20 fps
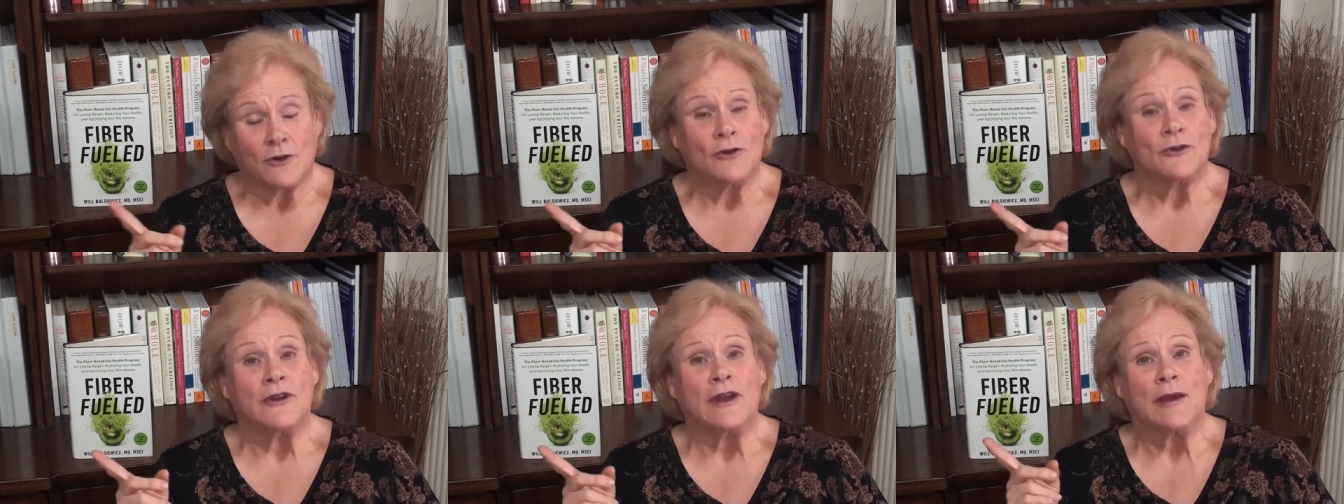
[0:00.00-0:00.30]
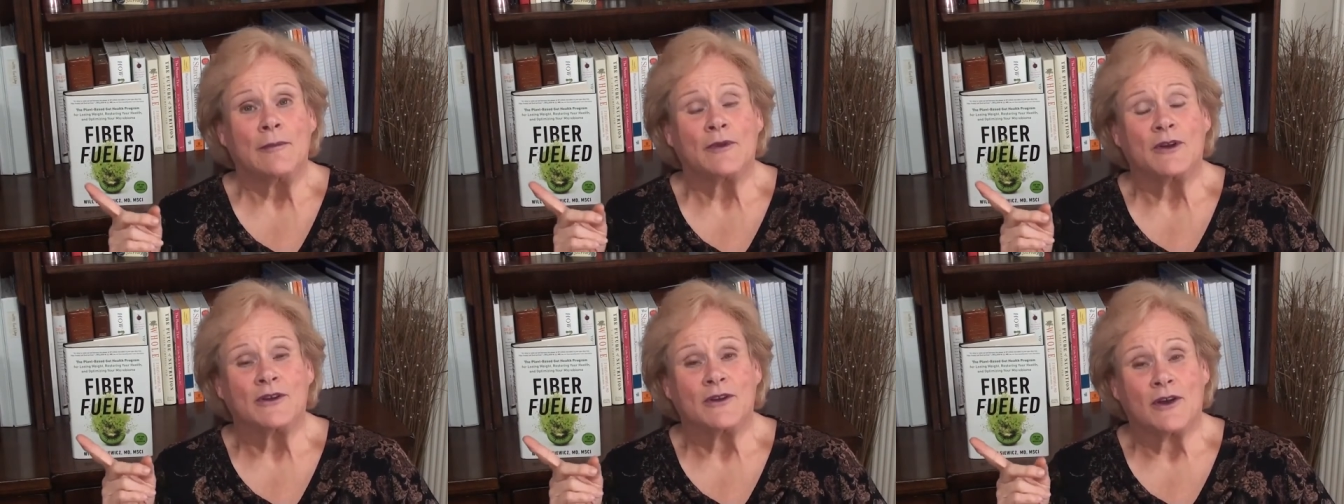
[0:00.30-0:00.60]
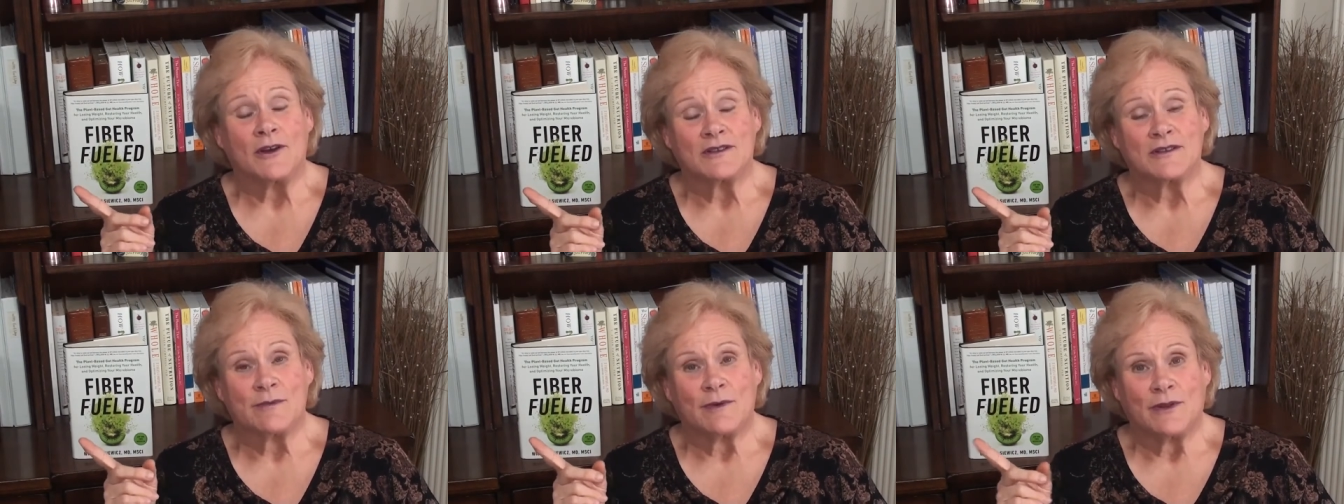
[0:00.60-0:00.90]
Goldhamer
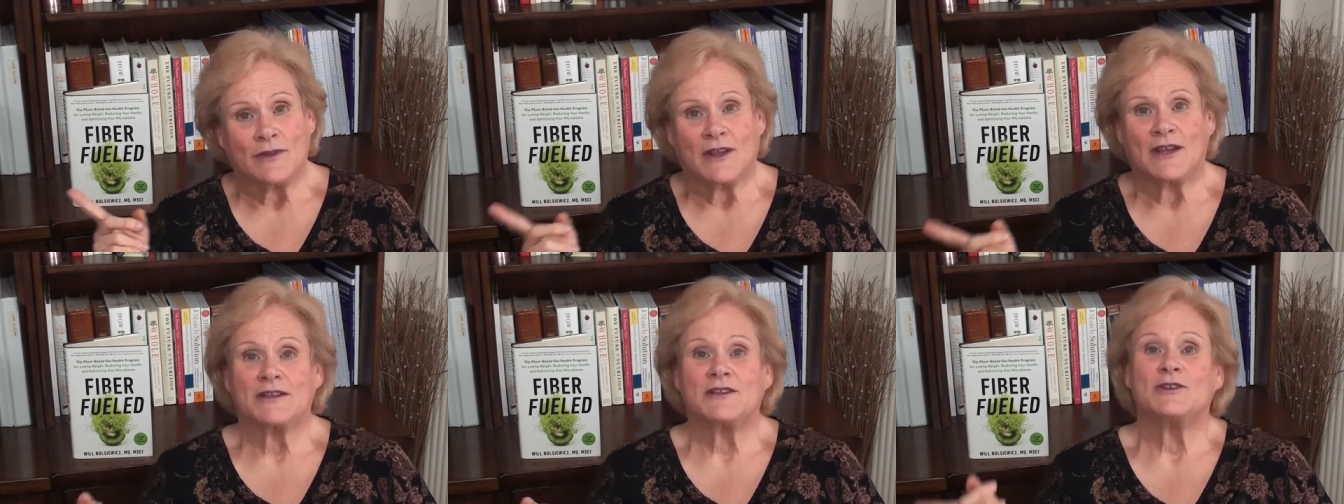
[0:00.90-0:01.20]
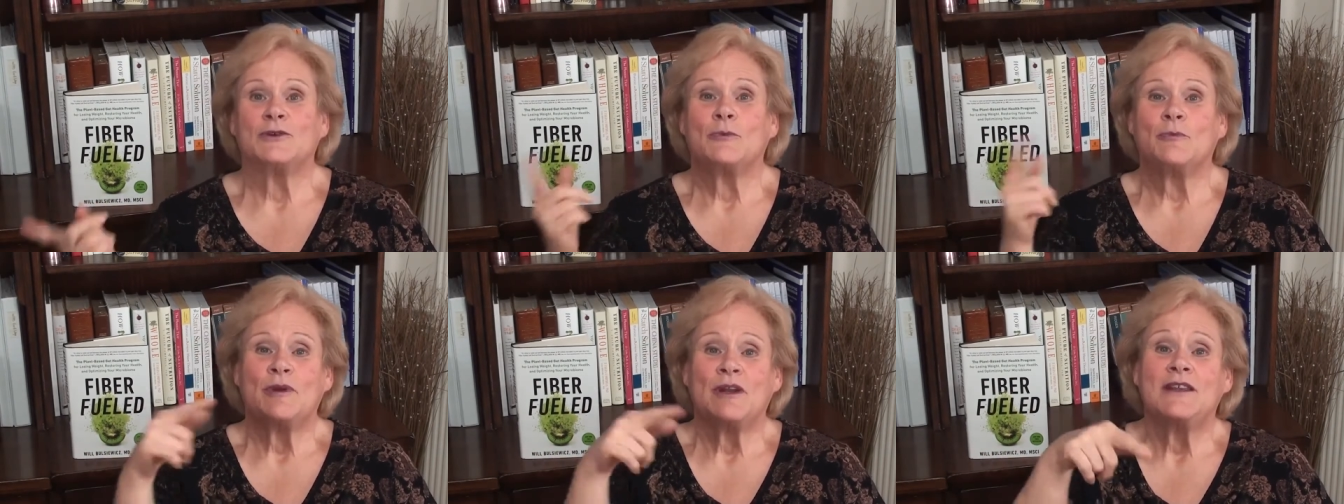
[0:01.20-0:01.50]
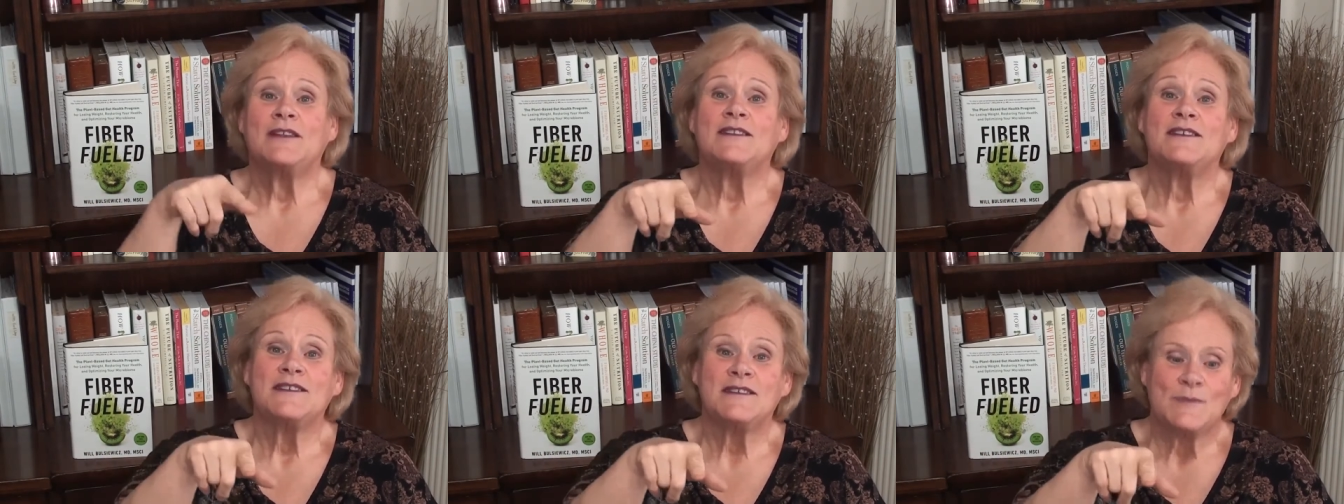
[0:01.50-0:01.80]
talks about that too. But
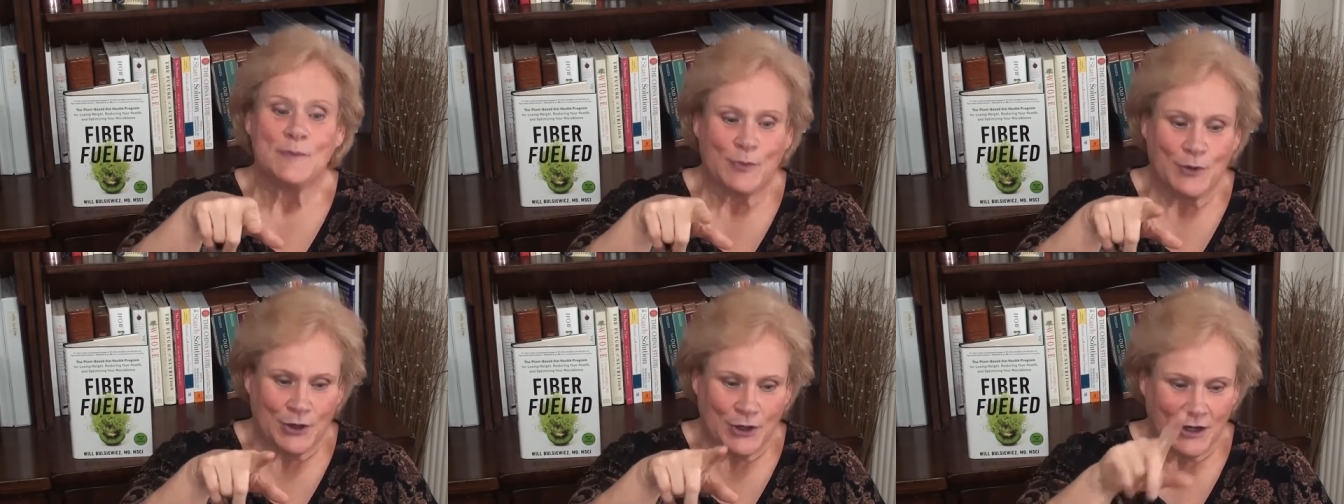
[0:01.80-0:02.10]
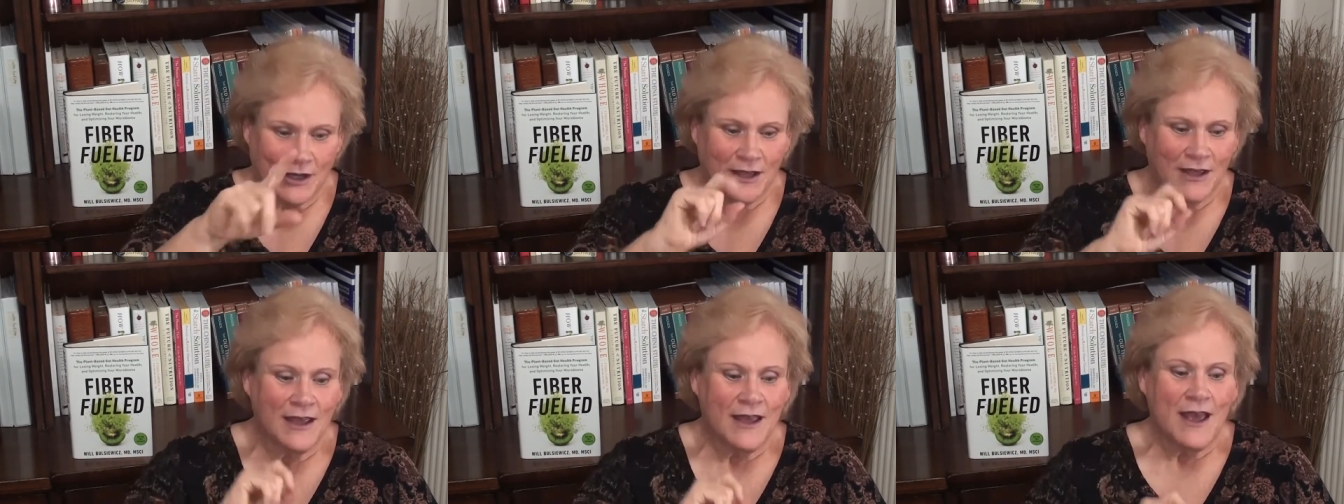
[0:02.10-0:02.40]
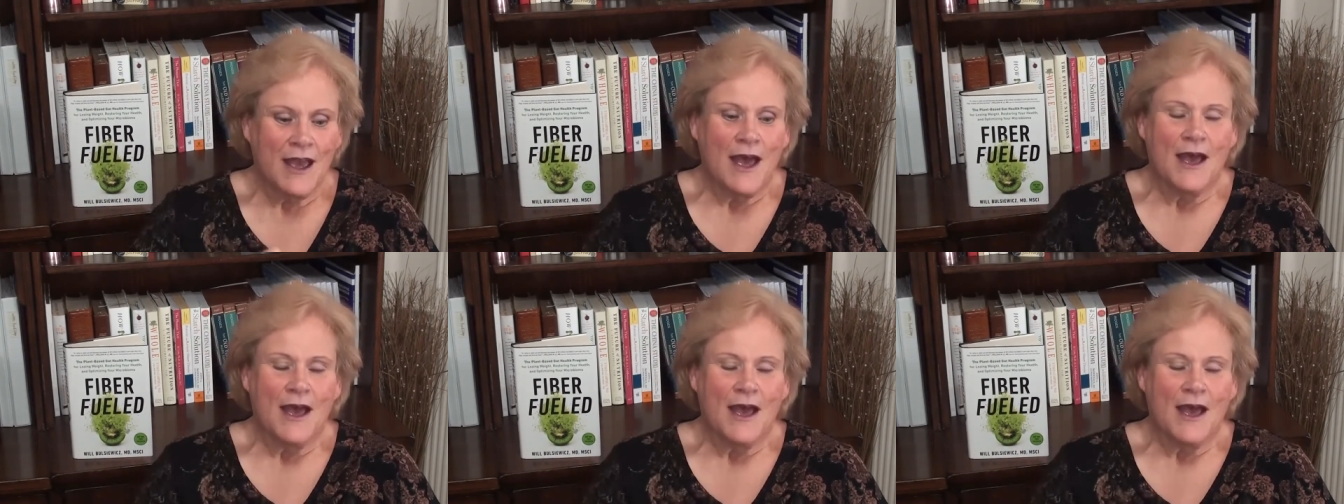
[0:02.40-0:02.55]
in this book,